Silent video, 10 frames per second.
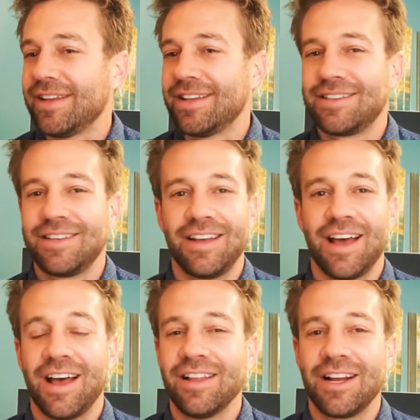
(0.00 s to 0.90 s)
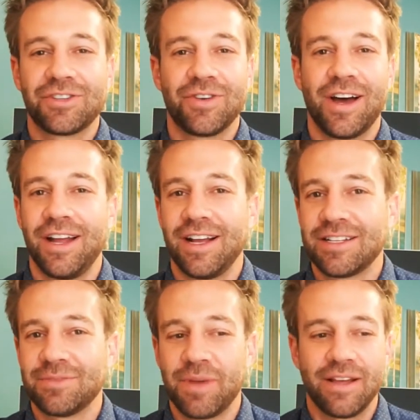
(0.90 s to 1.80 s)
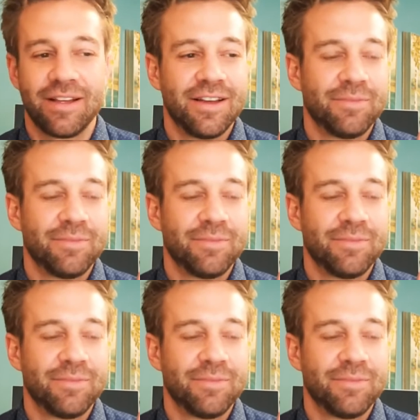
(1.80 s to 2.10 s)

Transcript: let's see, uh, electronics, my